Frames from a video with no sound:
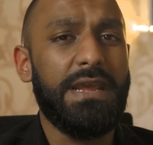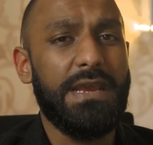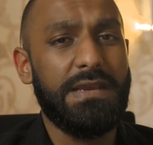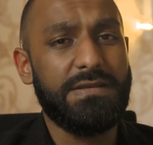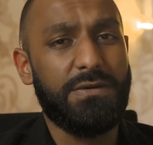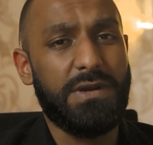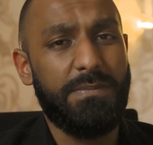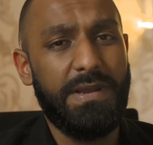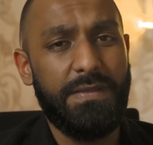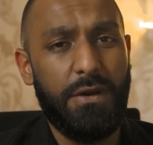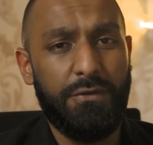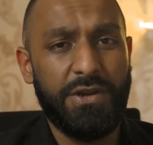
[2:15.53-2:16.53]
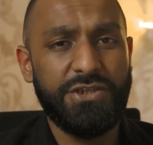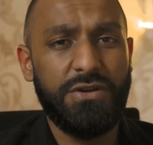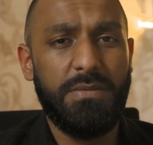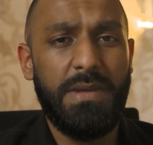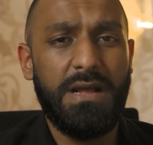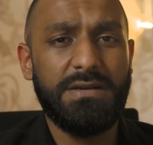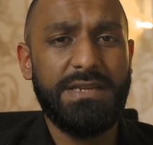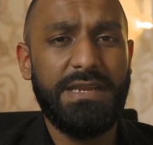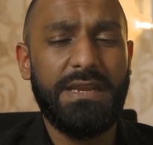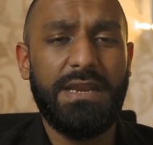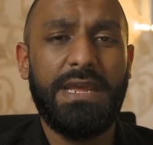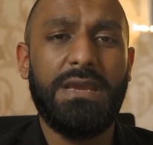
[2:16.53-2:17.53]
is going to be the original Mal
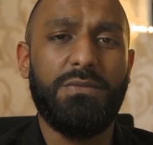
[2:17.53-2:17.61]
DNA,